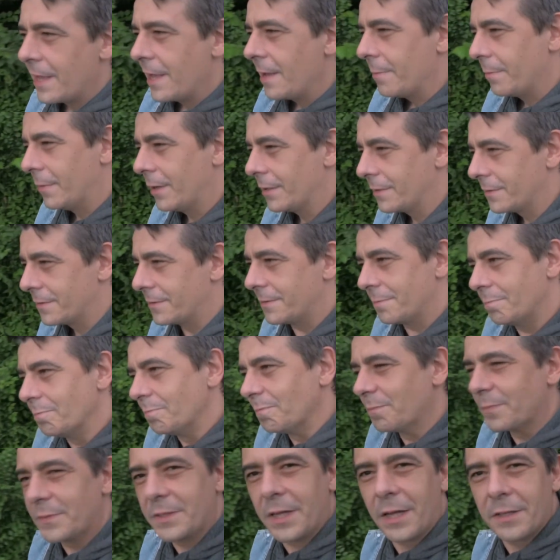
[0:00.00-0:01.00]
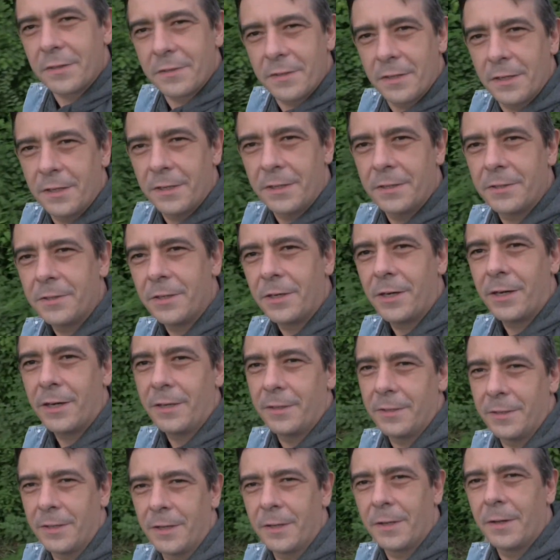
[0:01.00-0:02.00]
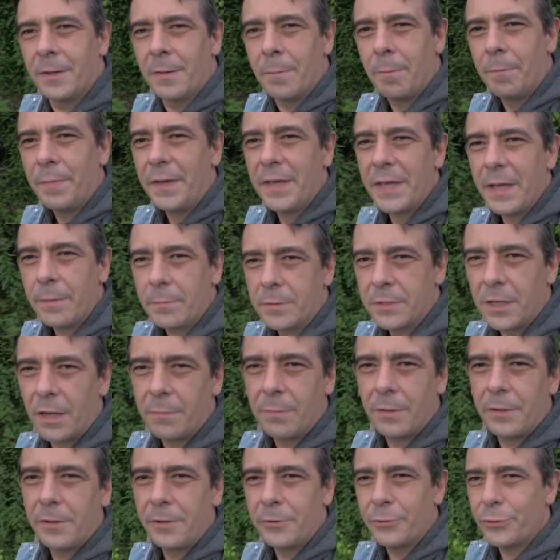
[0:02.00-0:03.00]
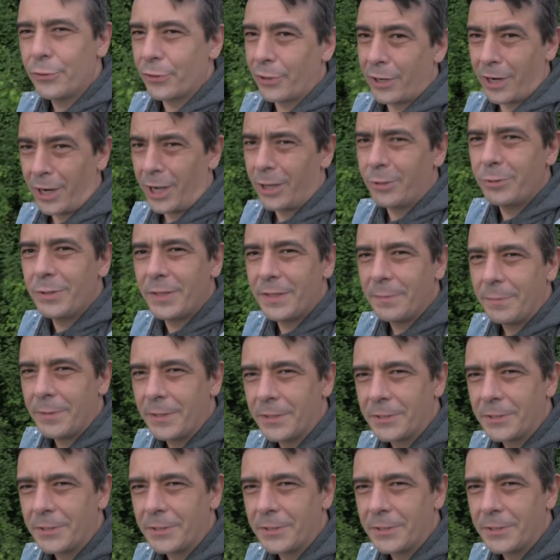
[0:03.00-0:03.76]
but not the BMW or Audi